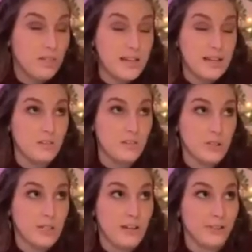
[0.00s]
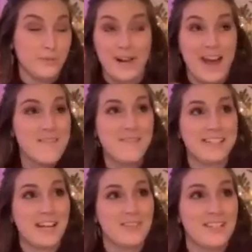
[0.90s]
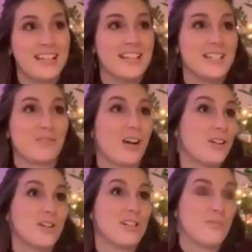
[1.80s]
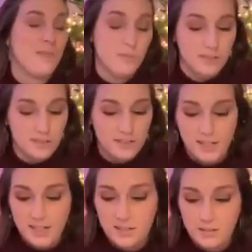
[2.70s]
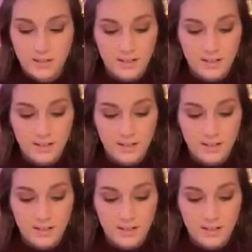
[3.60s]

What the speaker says: any large gathering, but I miss having days where hundreds of people are there and